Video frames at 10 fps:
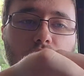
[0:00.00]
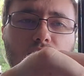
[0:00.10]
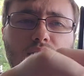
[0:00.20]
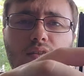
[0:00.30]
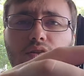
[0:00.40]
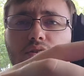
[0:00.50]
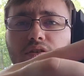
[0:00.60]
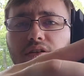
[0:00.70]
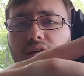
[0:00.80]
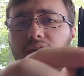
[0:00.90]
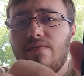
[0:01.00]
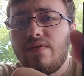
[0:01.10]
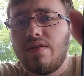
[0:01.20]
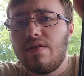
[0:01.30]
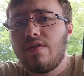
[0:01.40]
Then you just have
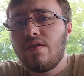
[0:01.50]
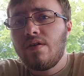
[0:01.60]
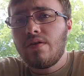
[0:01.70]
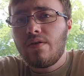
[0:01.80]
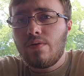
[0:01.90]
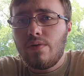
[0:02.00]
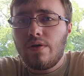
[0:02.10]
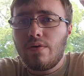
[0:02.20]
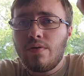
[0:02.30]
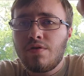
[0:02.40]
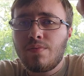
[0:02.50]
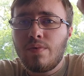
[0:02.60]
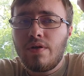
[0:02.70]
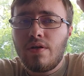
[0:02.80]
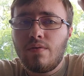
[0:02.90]
the recoil
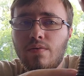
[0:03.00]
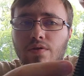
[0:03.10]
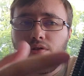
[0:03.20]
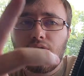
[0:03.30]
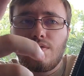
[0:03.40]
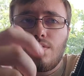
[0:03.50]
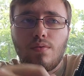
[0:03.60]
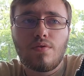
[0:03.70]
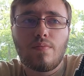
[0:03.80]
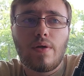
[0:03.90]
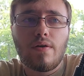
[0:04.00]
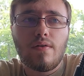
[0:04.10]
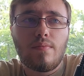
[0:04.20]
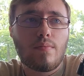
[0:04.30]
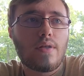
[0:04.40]
spring, which just holds the barrel
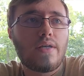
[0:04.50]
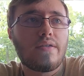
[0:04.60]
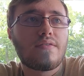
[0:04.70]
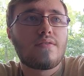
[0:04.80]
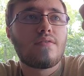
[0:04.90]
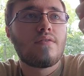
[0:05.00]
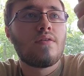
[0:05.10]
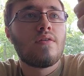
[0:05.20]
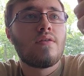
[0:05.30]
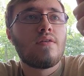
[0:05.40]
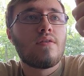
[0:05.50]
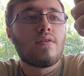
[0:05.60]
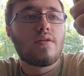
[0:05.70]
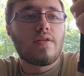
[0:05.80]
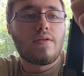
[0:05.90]
in place.
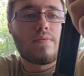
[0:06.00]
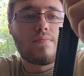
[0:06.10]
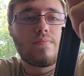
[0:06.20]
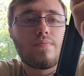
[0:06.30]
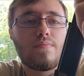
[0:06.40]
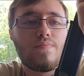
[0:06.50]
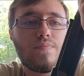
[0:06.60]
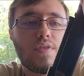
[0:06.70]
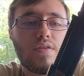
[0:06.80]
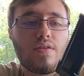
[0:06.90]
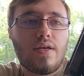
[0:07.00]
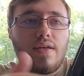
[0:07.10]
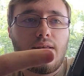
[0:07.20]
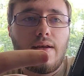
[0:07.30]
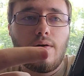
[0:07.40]
You can take
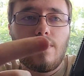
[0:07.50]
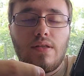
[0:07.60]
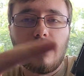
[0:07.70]
that out and then